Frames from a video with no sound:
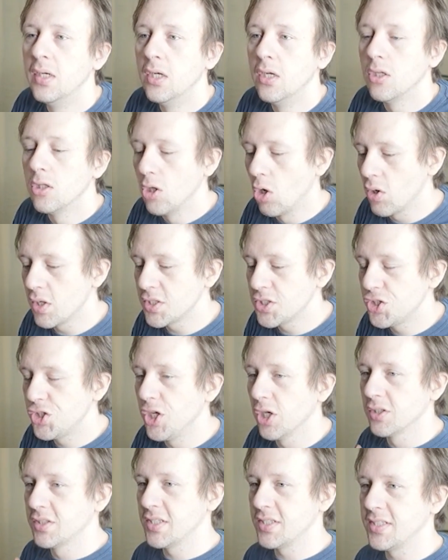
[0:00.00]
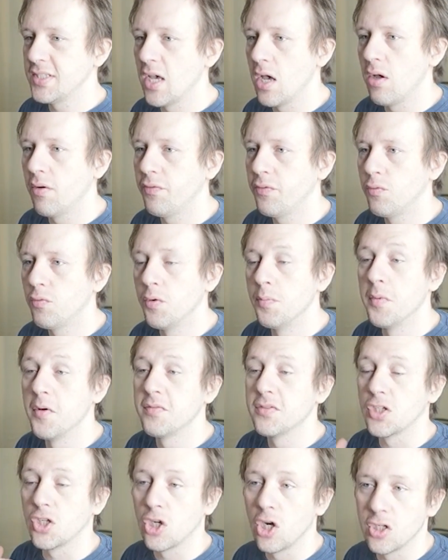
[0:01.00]
Lotus shields itself, removes
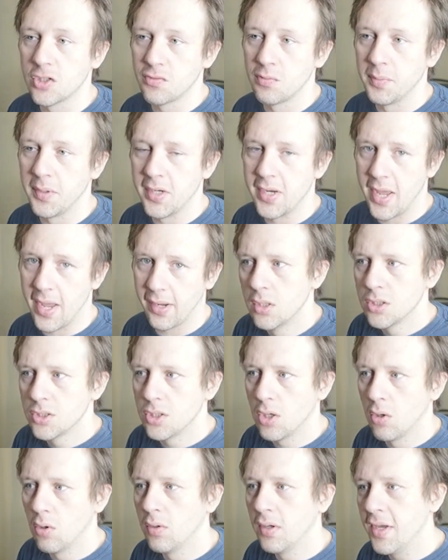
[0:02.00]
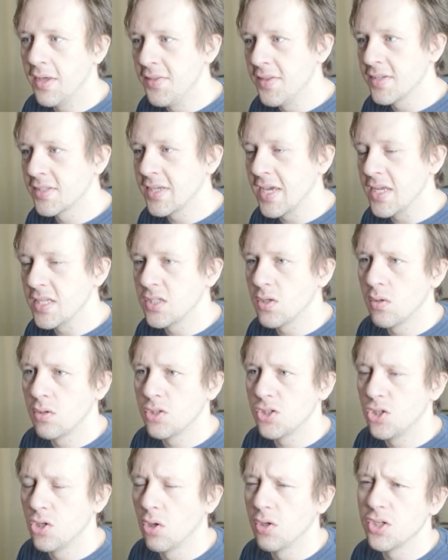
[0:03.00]
a curse from your deck. So in this case, it
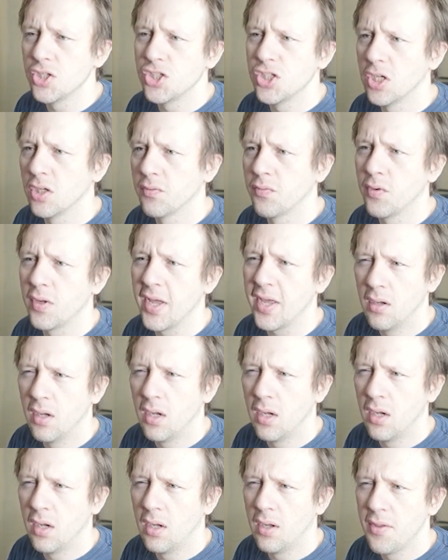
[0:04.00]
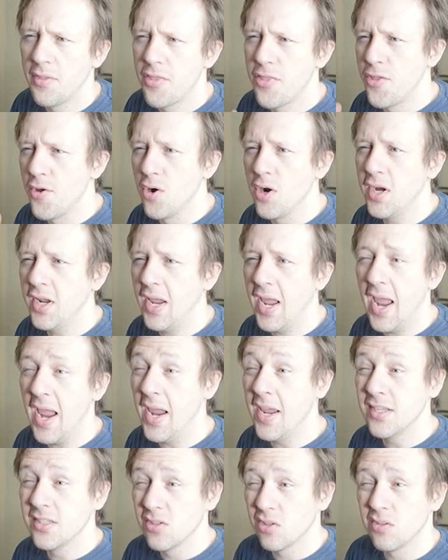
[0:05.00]
would only shield for like
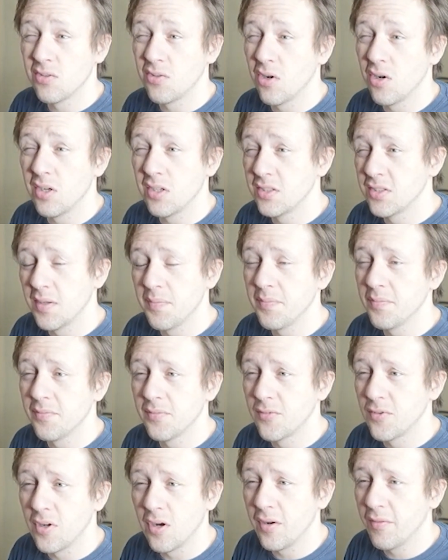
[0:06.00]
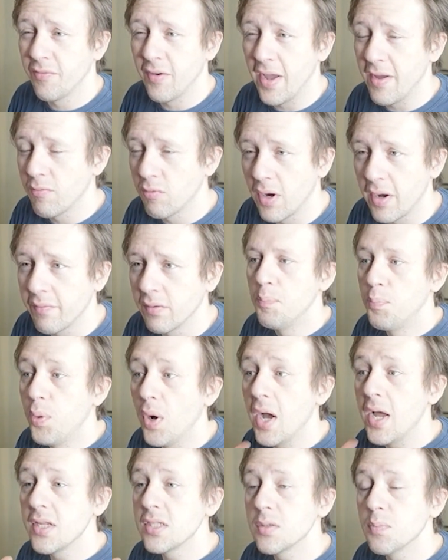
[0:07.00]
38 or 30 something, 35, whatever.
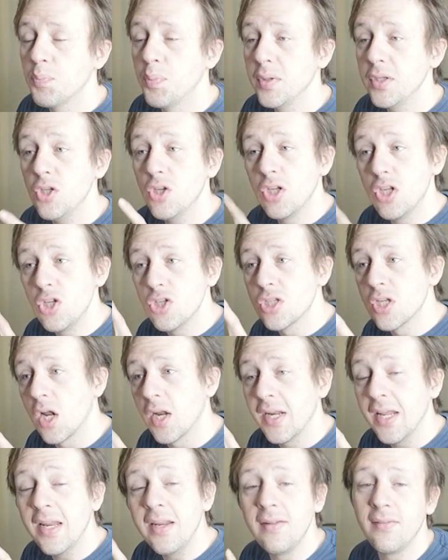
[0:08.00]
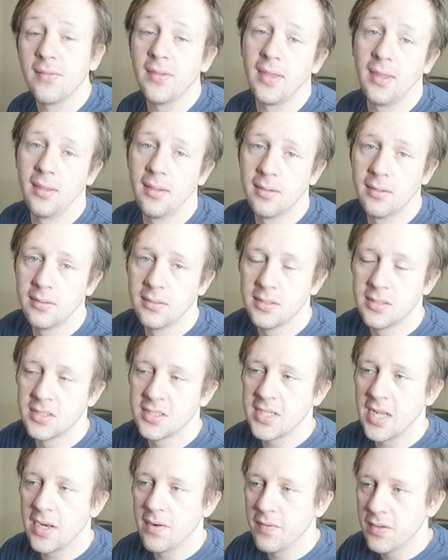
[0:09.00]
But you could use it on anything,
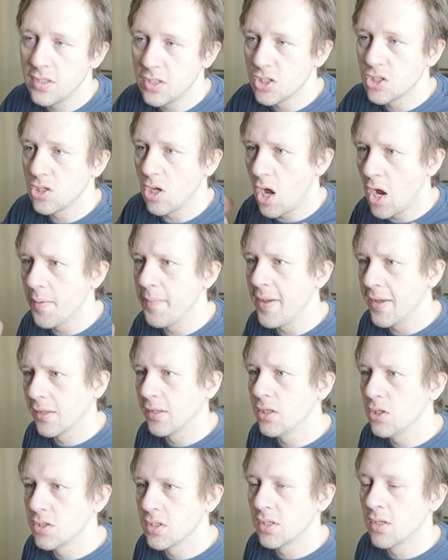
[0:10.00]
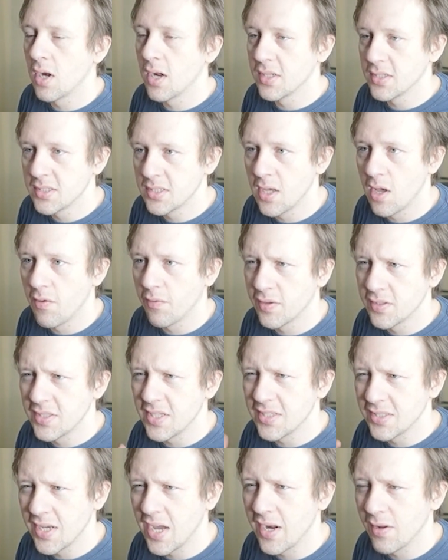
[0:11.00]
instead of it just automatically using it on itself, because that's
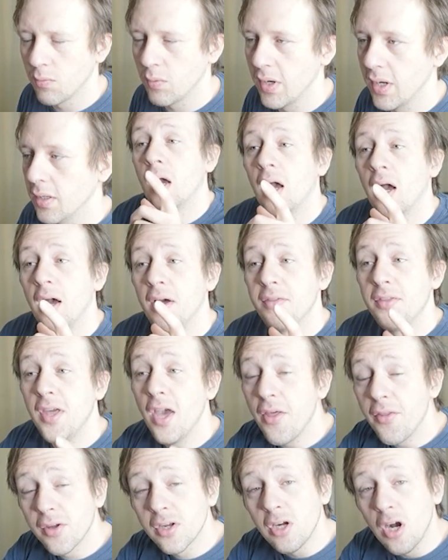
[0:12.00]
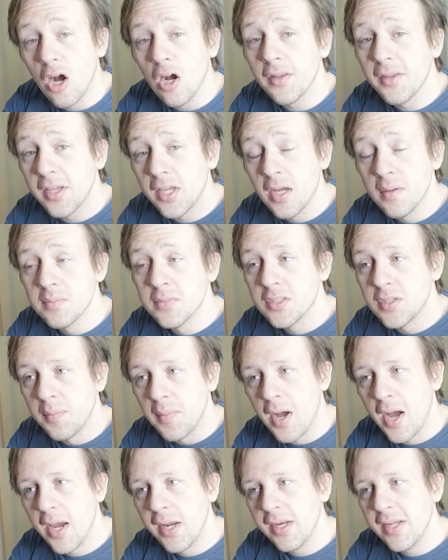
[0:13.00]
kind of weird. The other card that comes to
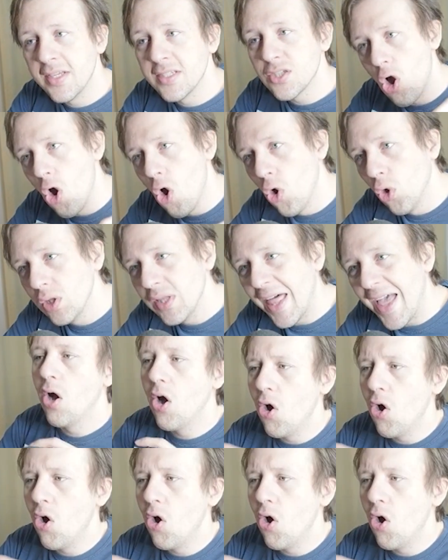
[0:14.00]
mind is Olek.